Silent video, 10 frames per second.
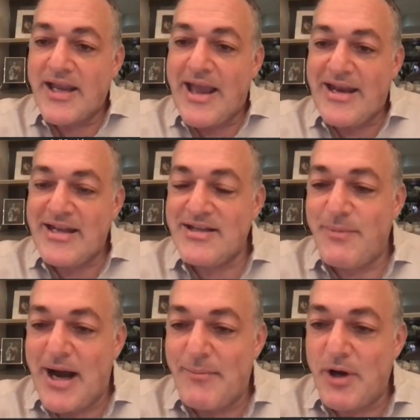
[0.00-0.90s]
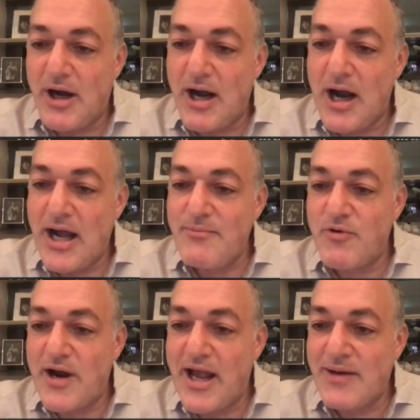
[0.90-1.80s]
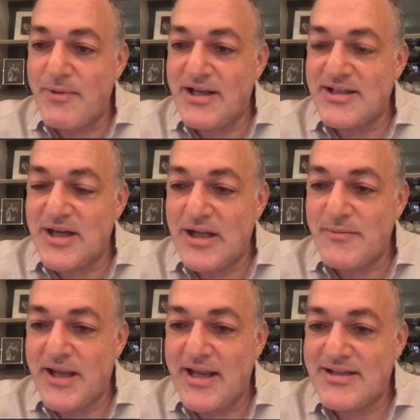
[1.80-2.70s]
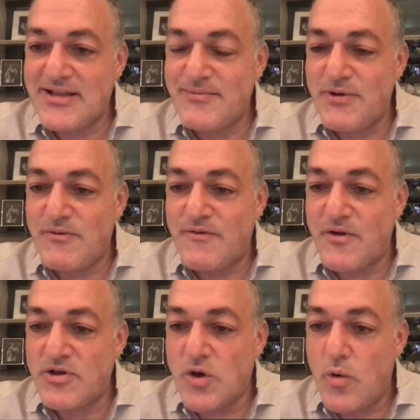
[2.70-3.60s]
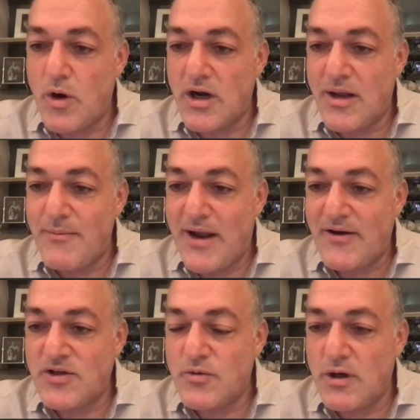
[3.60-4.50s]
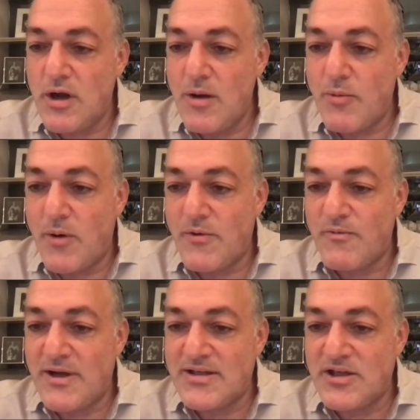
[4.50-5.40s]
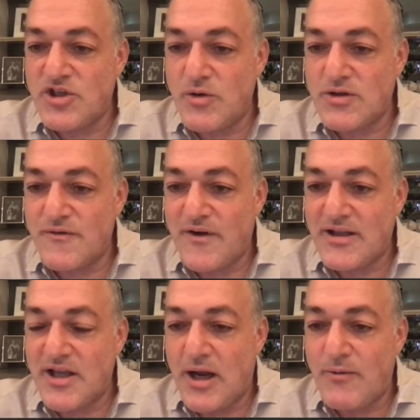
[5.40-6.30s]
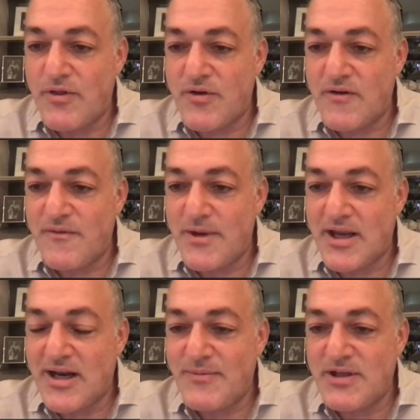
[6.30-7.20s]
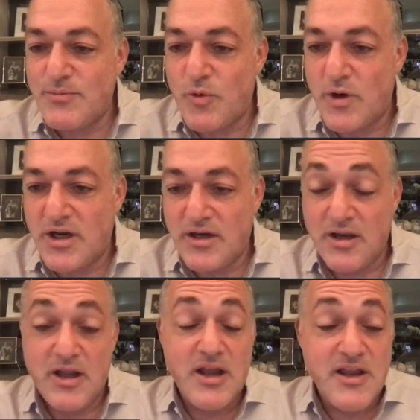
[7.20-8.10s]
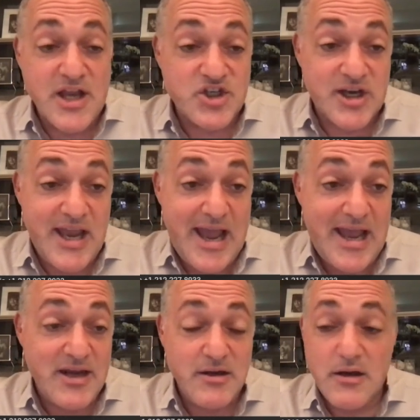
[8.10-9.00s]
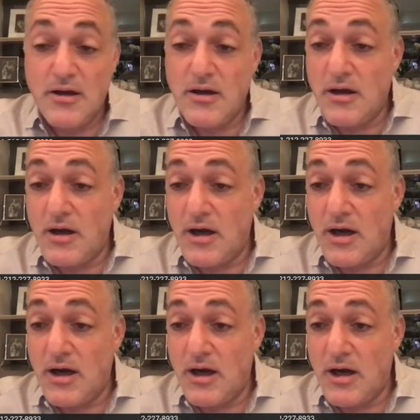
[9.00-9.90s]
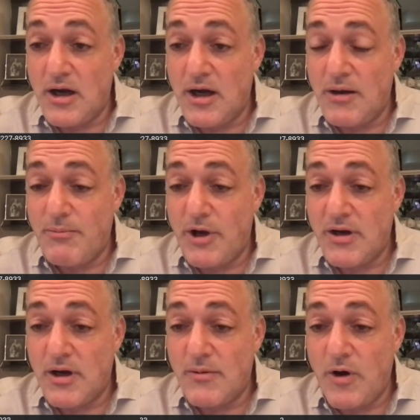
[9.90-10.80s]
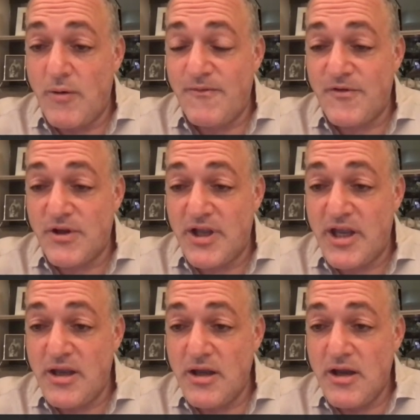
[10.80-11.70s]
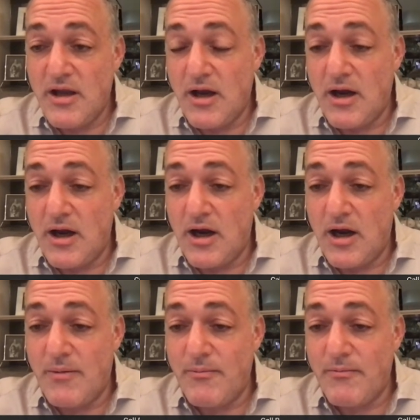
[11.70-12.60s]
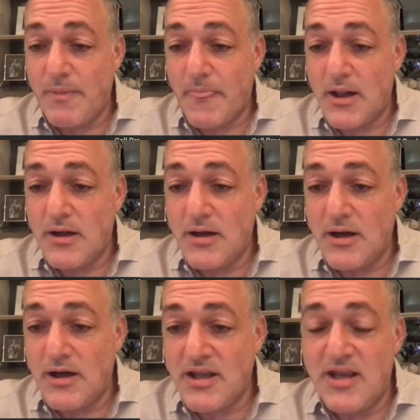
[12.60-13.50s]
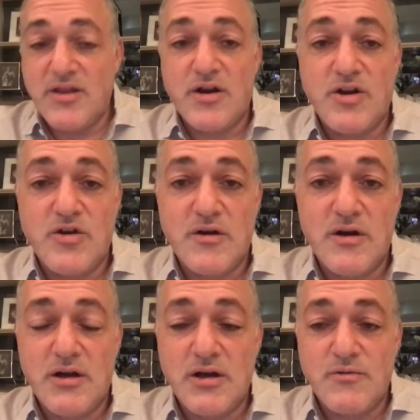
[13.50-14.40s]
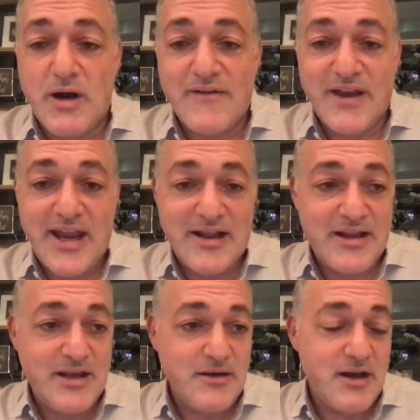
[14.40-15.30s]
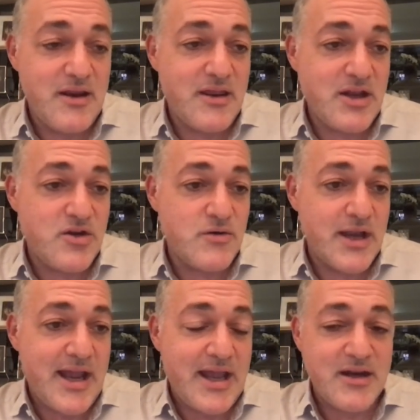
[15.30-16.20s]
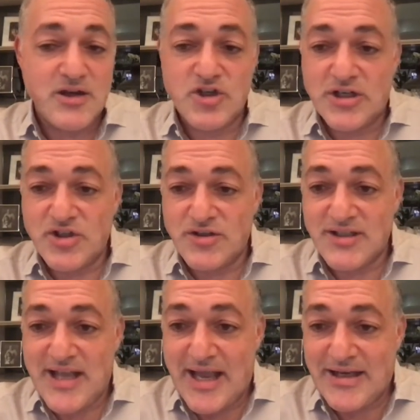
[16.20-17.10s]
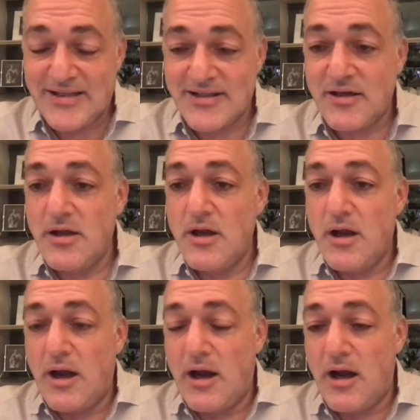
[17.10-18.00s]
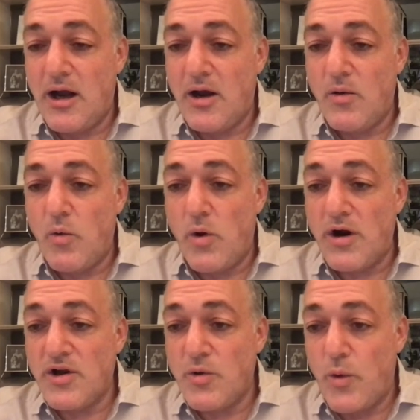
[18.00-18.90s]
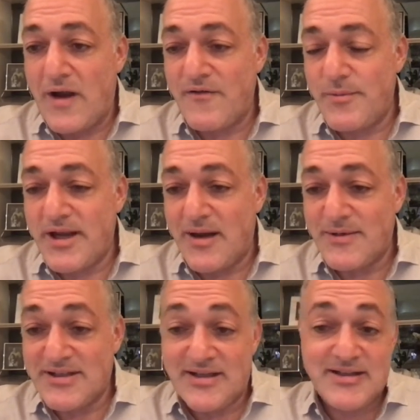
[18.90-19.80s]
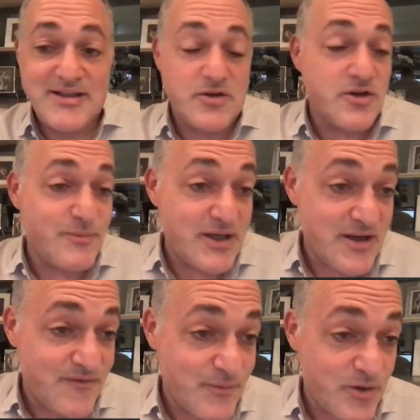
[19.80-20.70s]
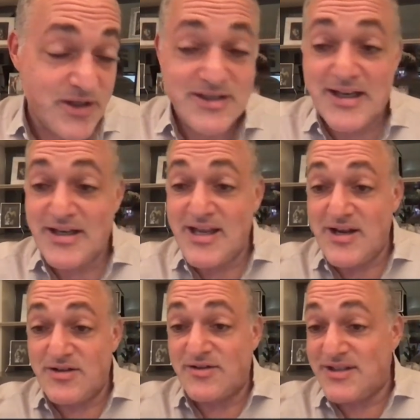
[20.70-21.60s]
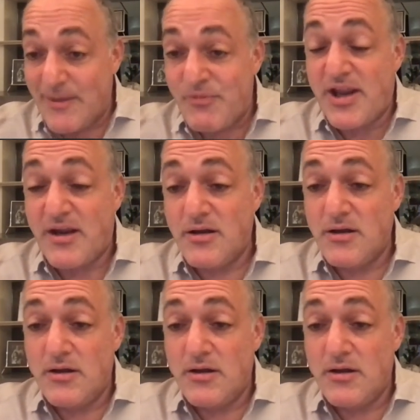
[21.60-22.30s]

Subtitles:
Kenny DeBamba. Hi, Brad. My asylum case has been referred to court. I'm married to a permanent resident. She also filed the I-130 for me. Can I be deported? Yes, you can. But hopefully, either you're an arriving alien and then you can adjust your status, or your wife will become a citizen, or you've been here for more than 10 years or something.